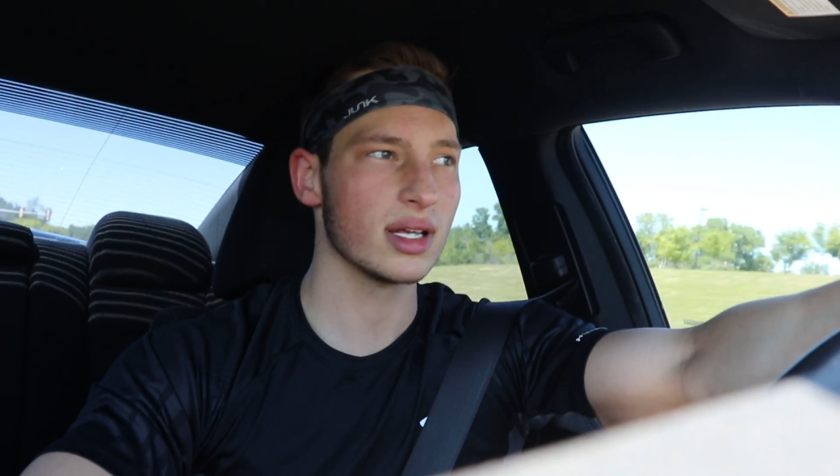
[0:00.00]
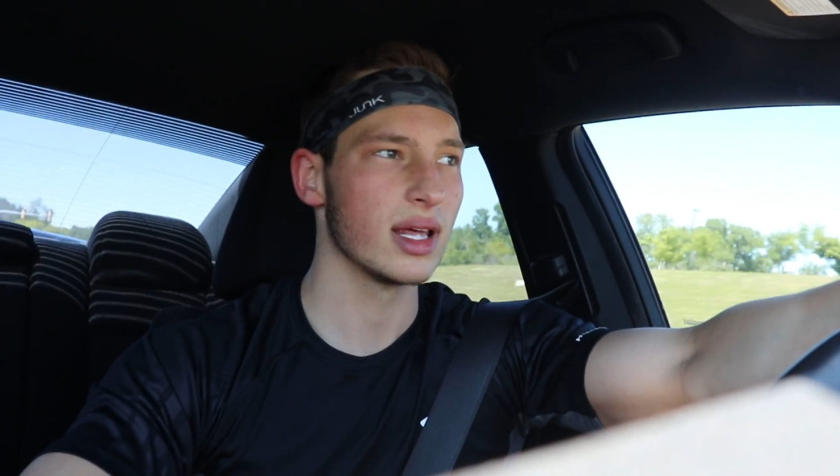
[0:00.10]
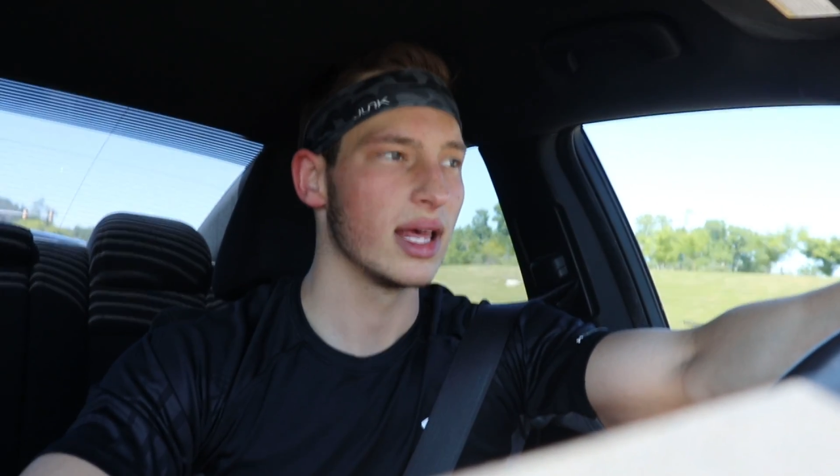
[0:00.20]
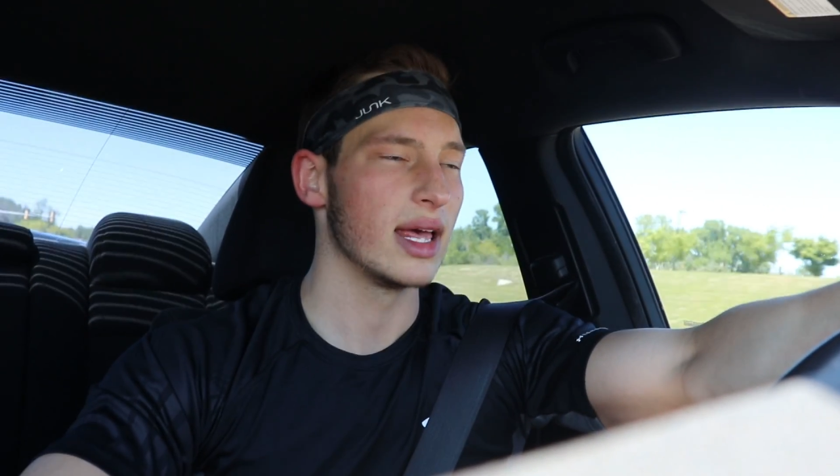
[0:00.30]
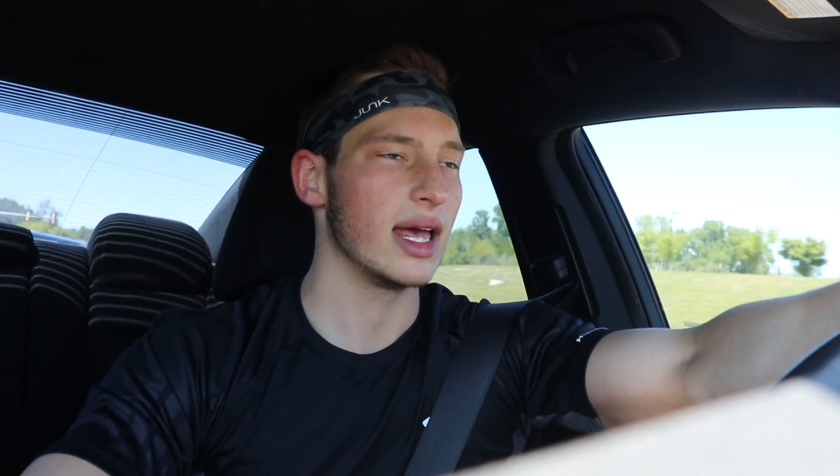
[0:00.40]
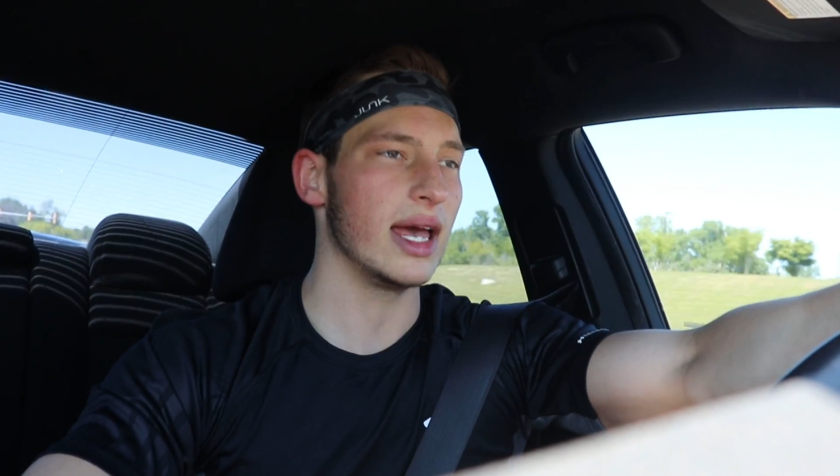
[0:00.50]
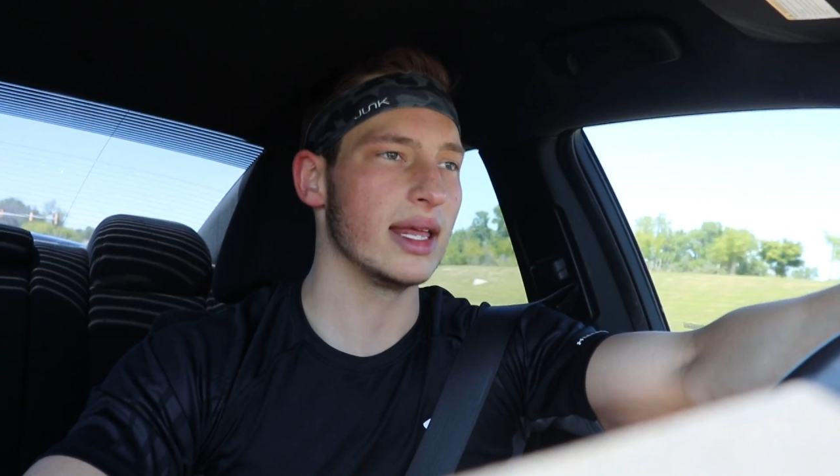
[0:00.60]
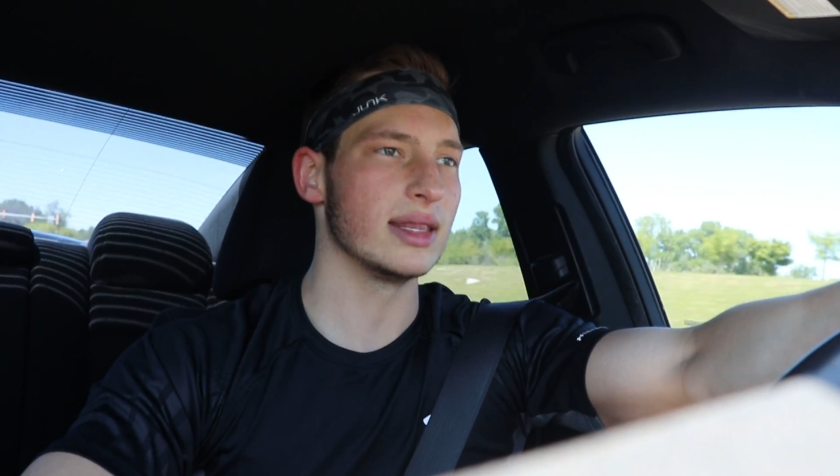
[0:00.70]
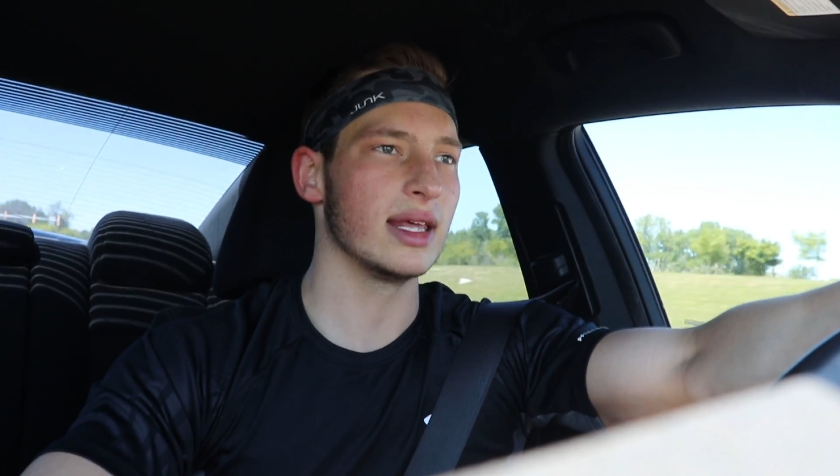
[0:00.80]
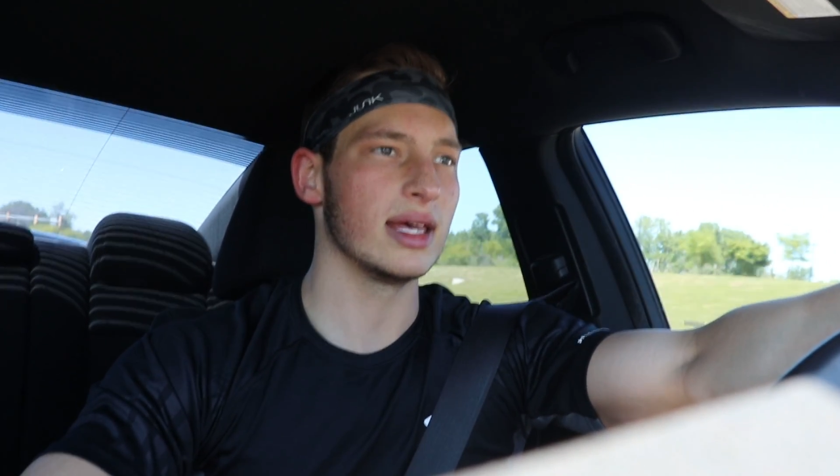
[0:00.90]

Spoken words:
and